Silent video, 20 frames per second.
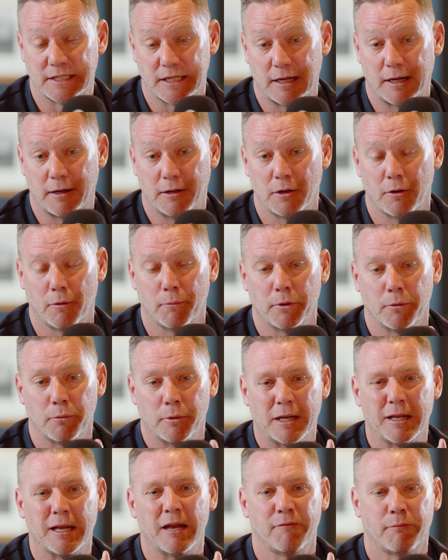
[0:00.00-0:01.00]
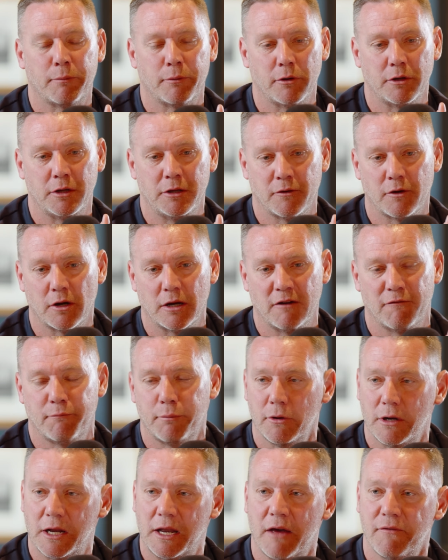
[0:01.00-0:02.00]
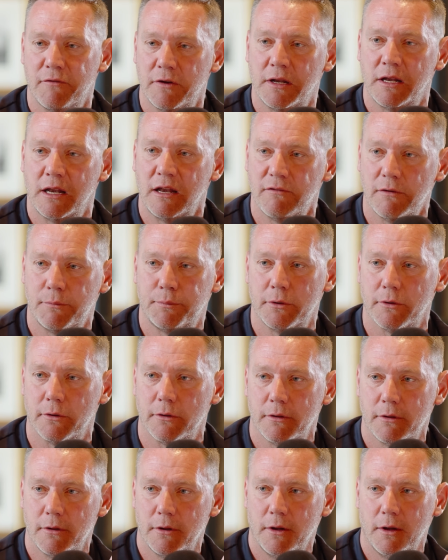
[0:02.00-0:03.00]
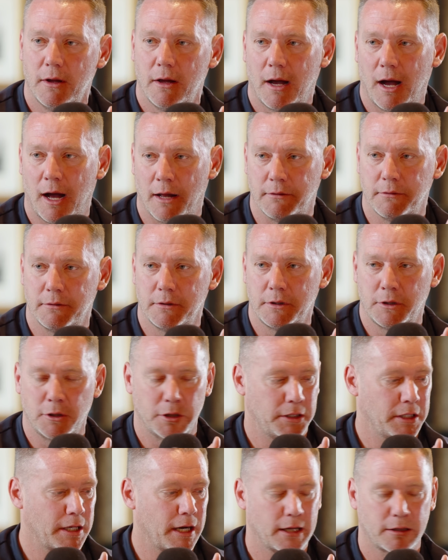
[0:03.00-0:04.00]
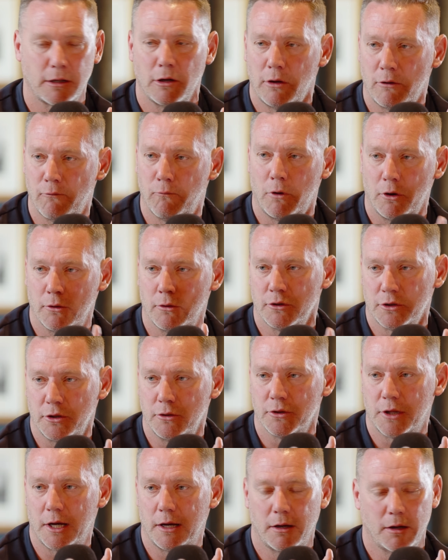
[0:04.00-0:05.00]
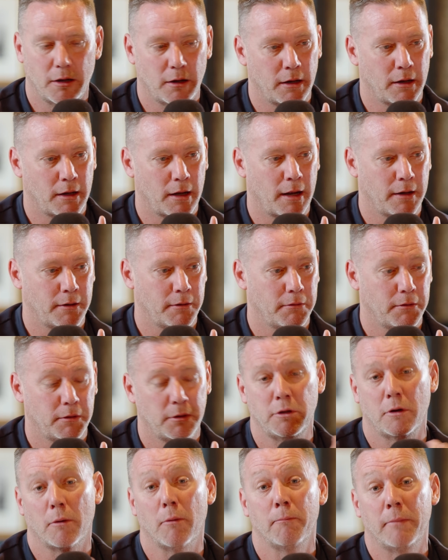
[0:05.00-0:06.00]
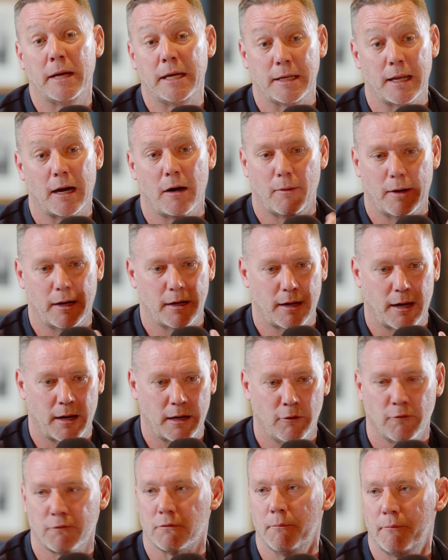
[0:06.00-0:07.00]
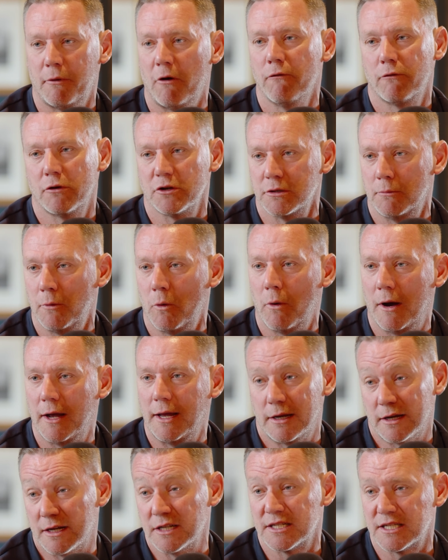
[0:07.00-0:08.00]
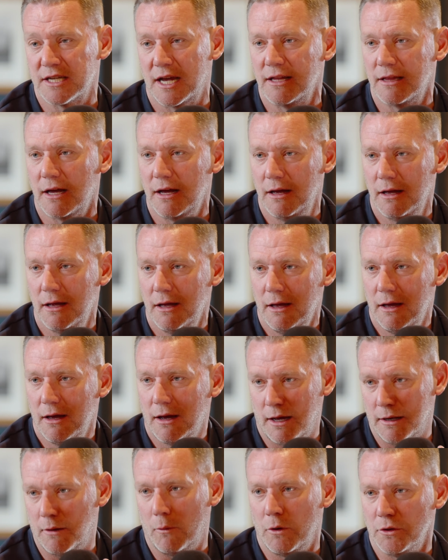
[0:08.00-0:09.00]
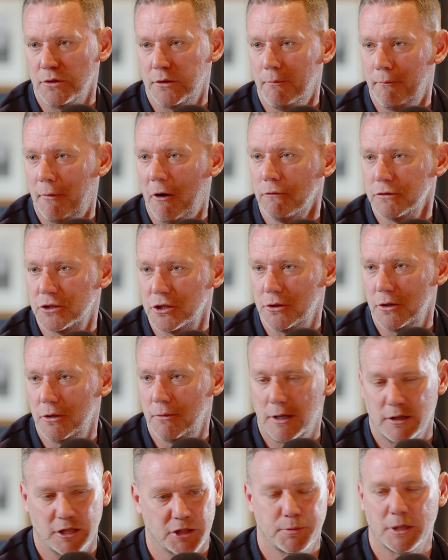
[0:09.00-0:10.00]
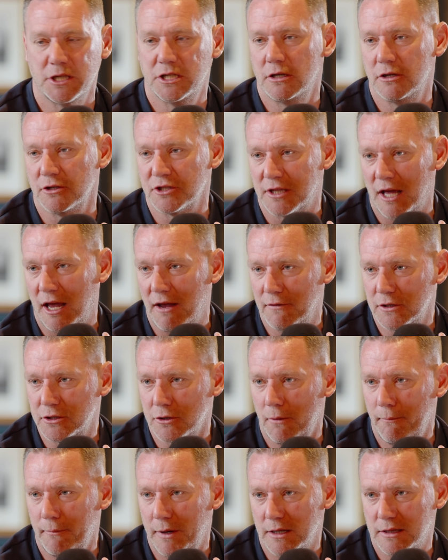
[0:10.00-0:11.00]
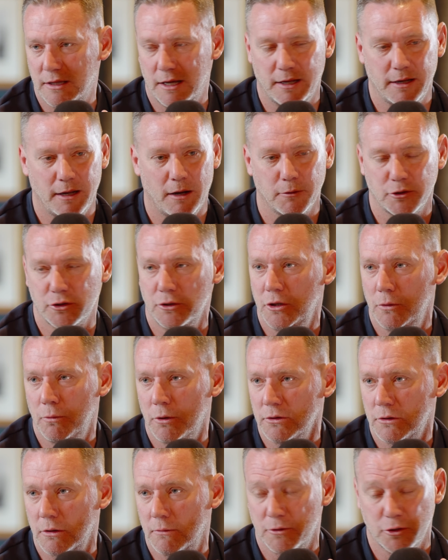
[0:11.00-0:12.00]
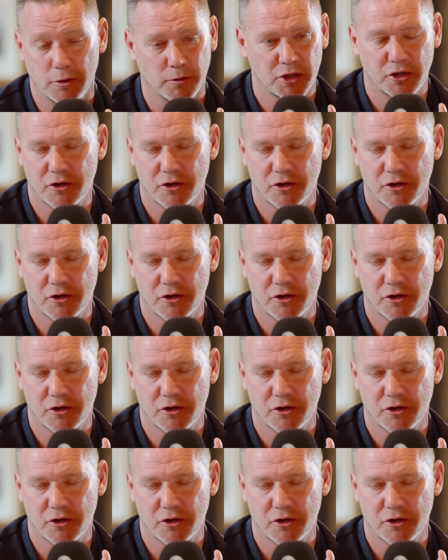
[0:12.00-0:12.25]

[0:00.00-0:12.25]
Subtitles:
to, like, you know, with Liverpool, you've got Liverpool and Everton, Liverpool, and you either love one or the other. And you know, me now, I love them both because I'm away and I can say that. And I want them both to do well, especially because David's gone back here now. So you want them. So it's